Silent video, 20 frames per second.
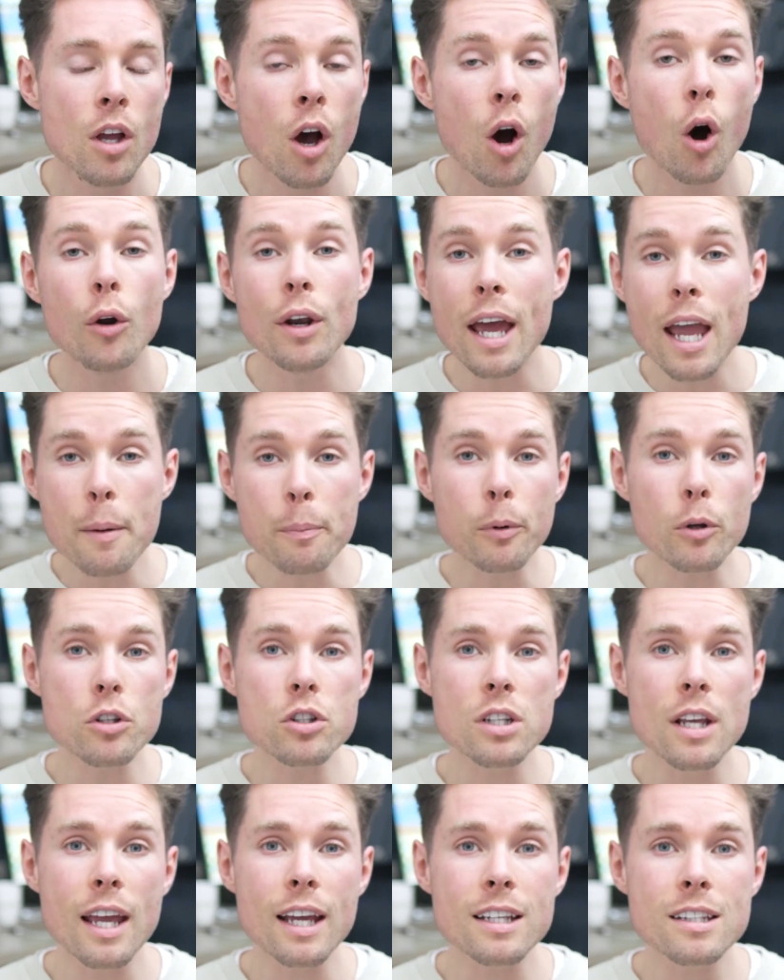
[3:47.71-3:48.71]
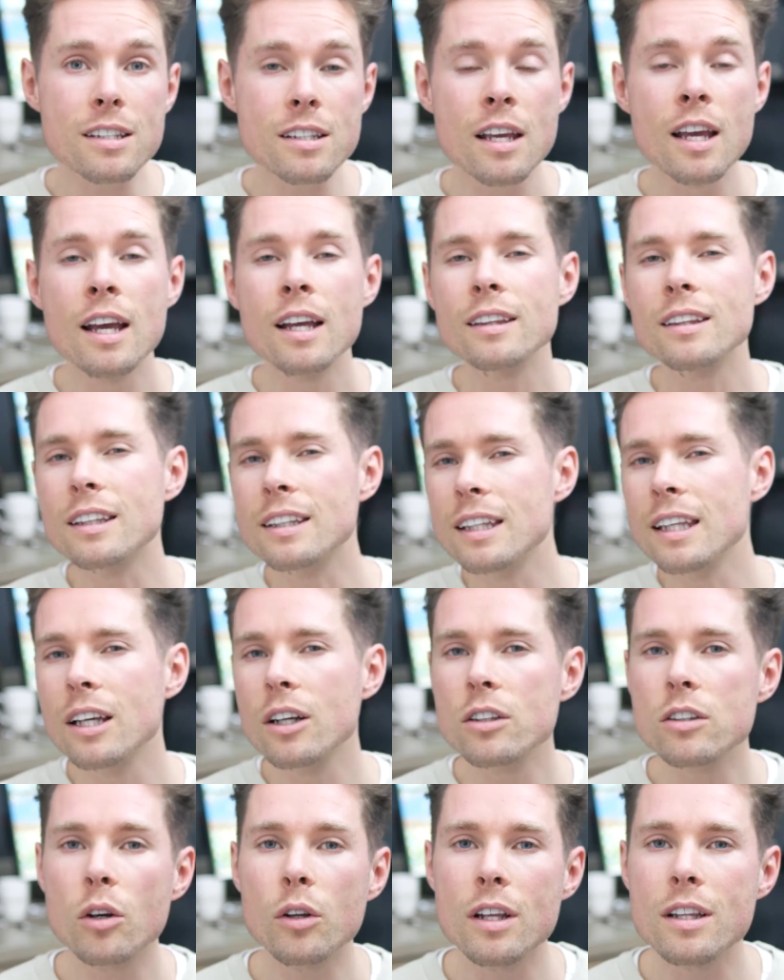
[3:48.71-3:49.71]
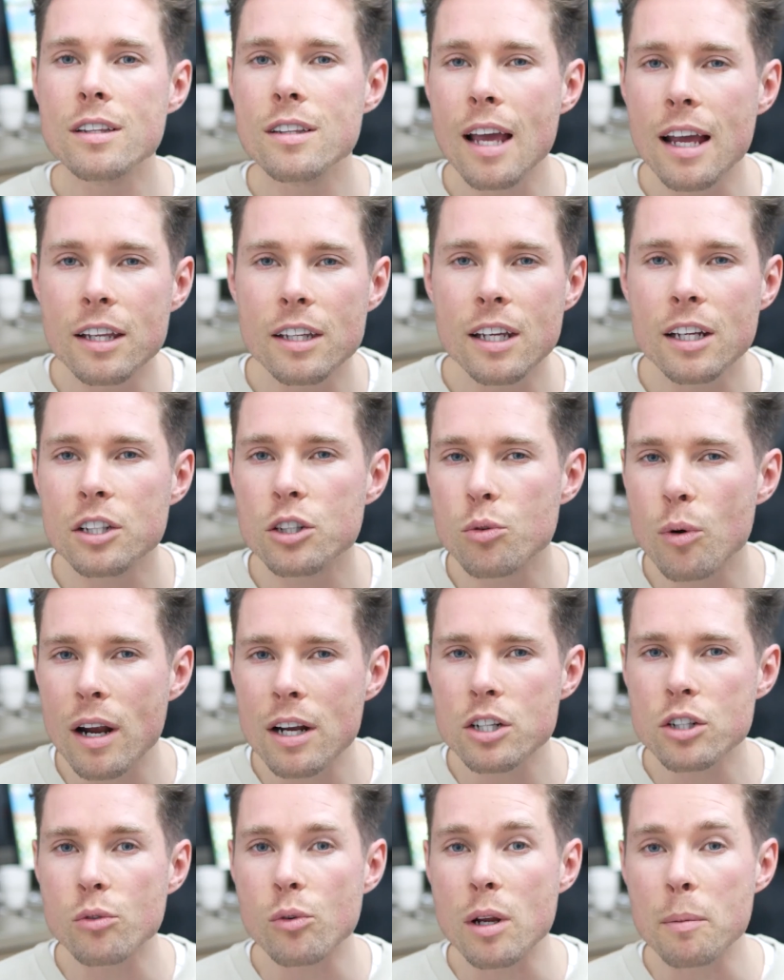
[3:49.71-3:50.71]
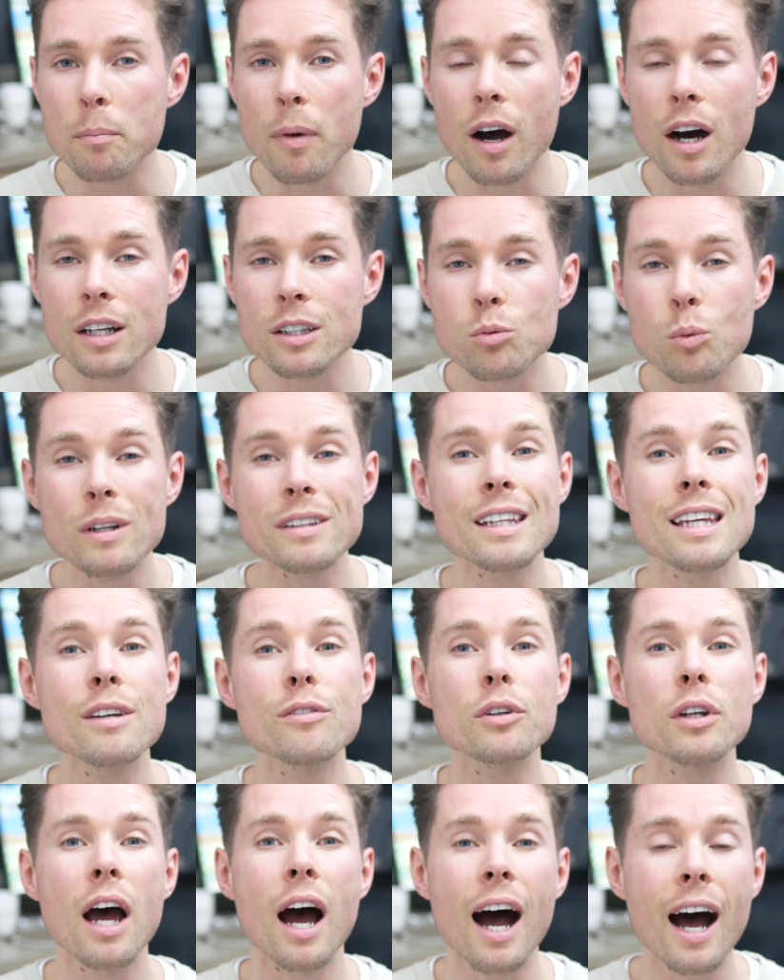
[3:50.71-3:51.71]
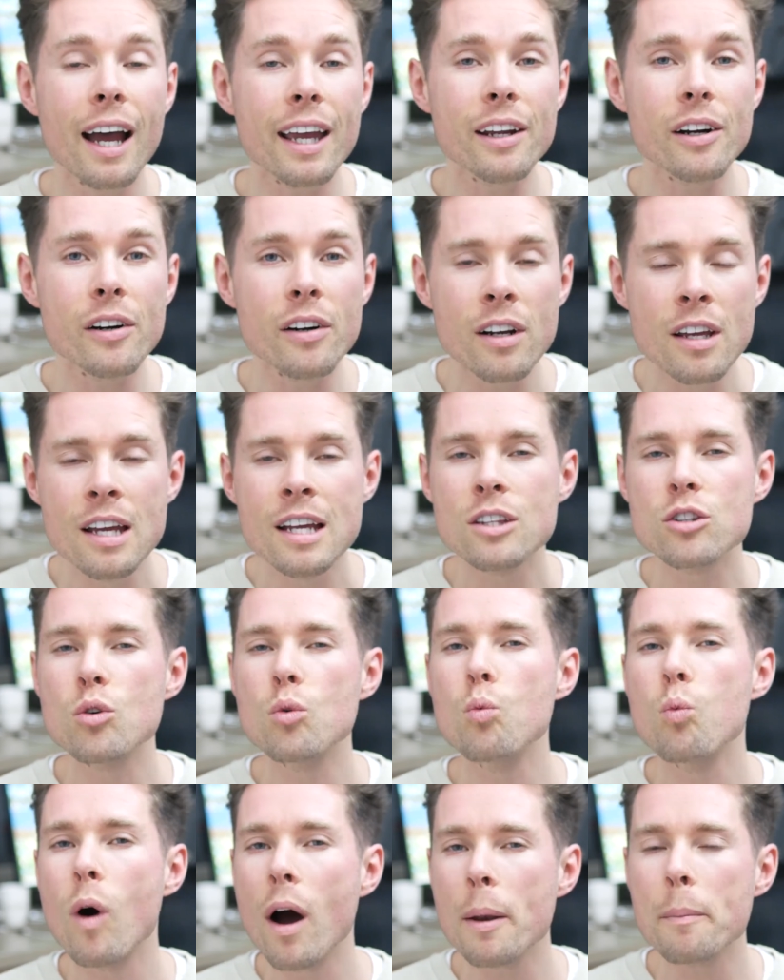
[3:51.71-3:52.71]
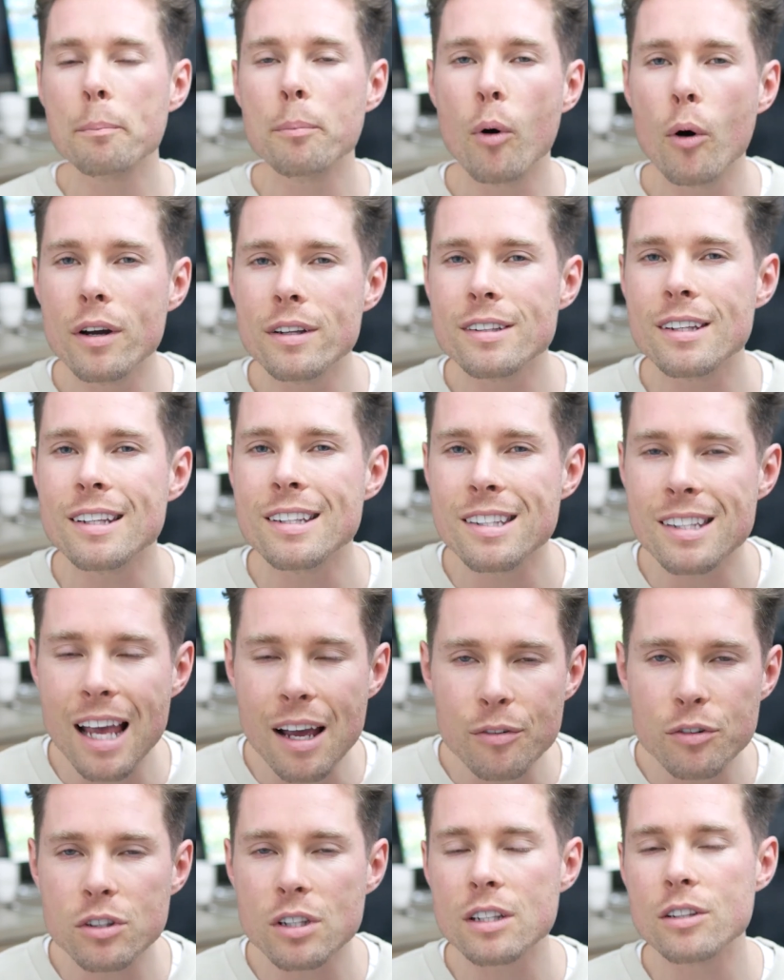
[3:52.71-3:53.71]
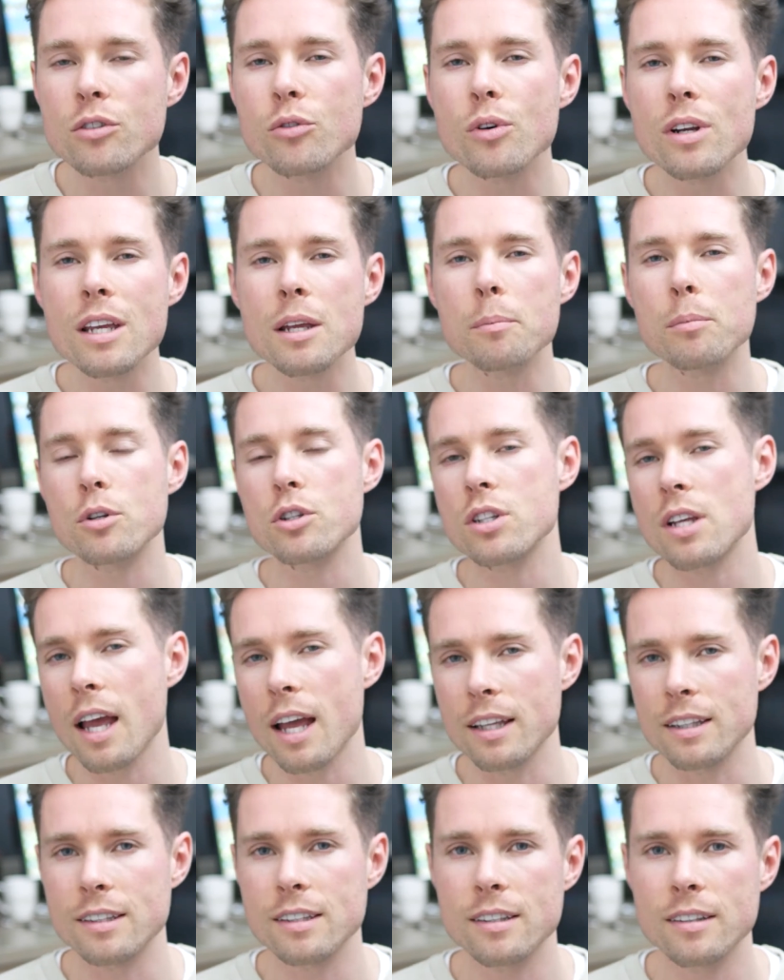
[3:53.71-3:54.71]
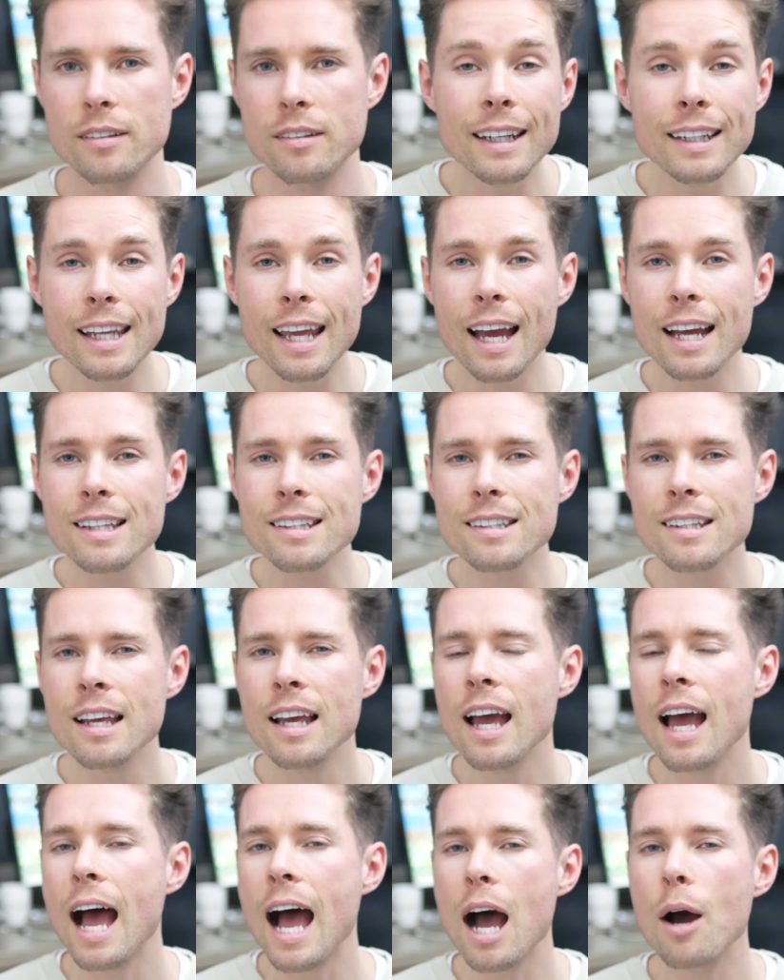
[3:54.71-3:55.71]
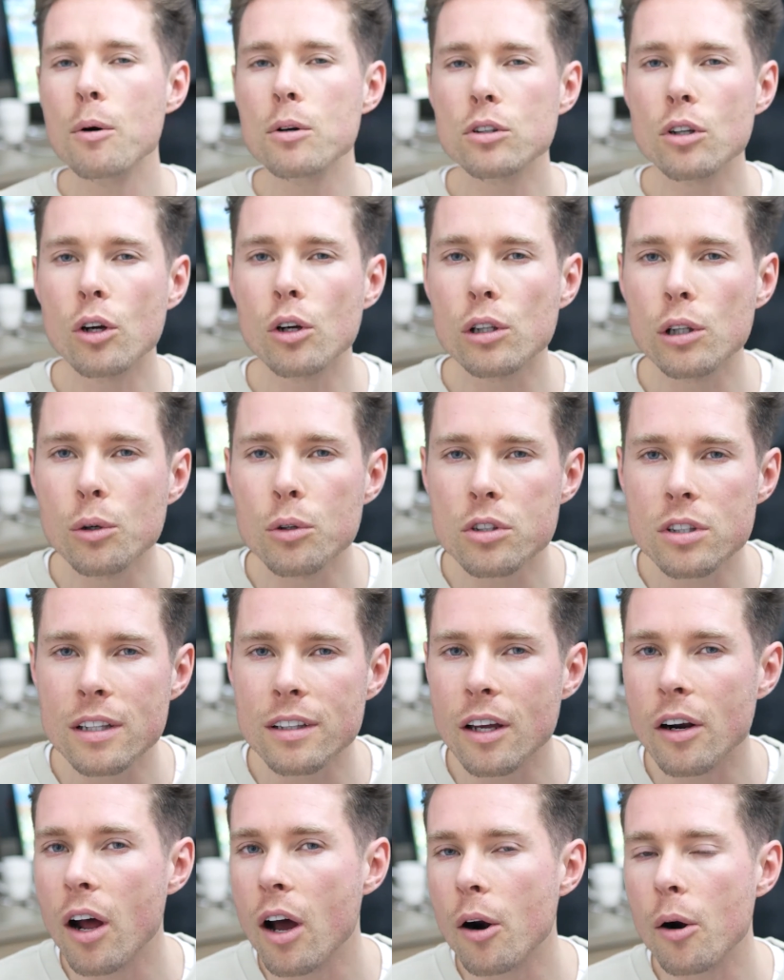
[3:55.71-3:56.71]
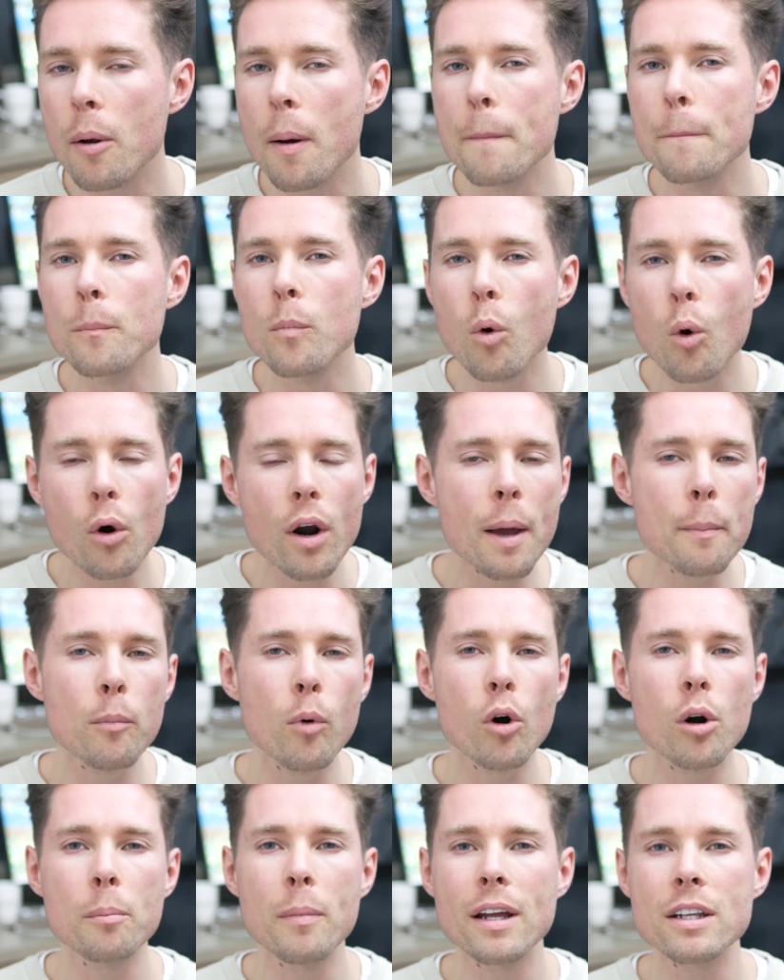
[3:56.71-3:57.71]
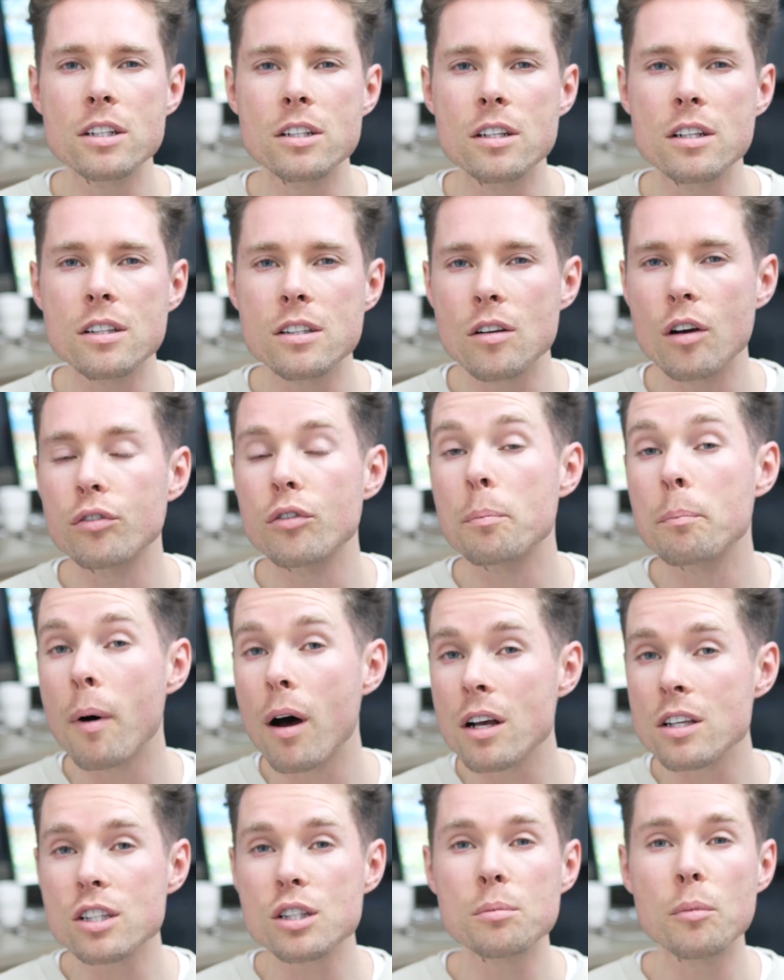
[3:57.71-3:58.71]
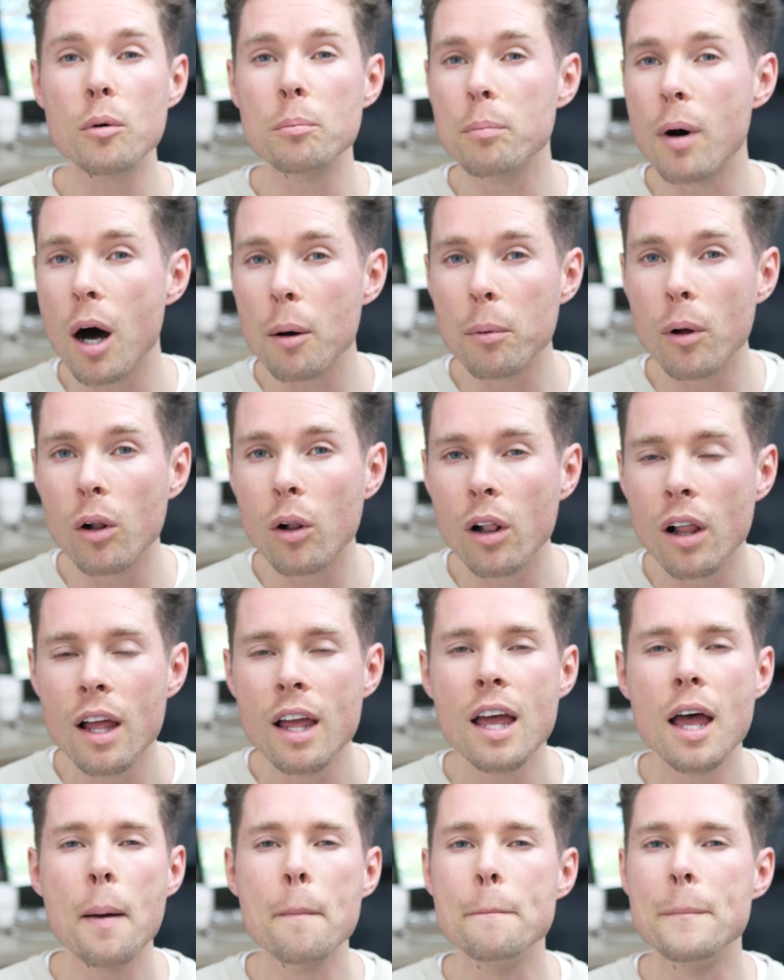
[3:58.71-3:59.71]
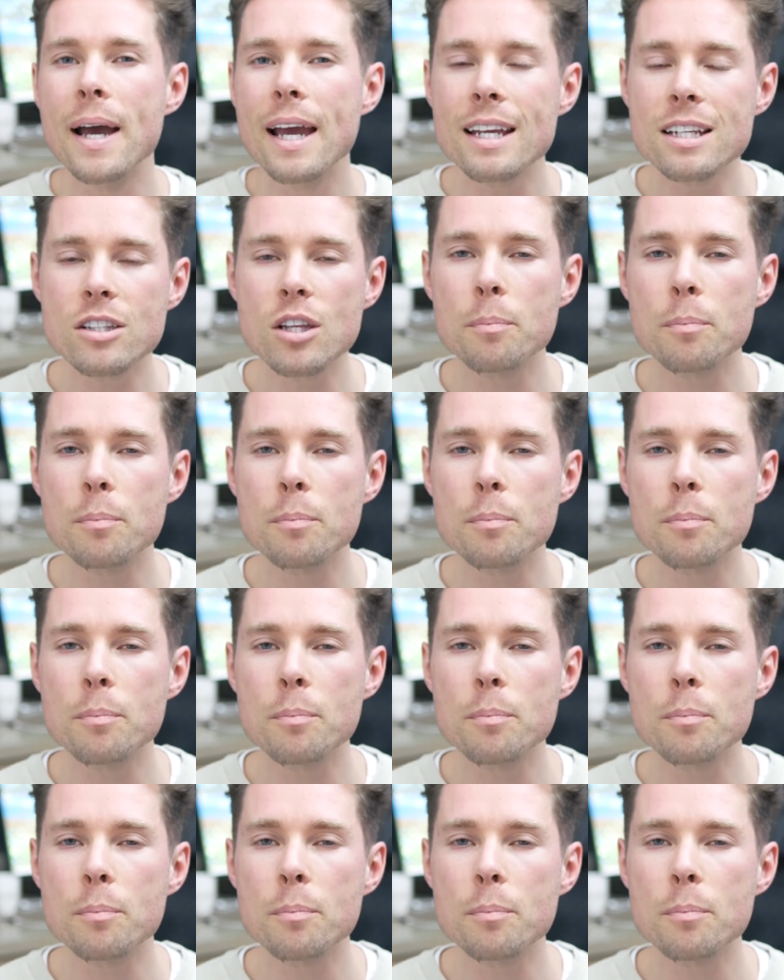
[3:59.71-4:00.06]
On April 6, the yield on a 10-year treasury bond went even higher to 1.73%. the end, Howard concludes that there are more and more mentions of a possible bubble based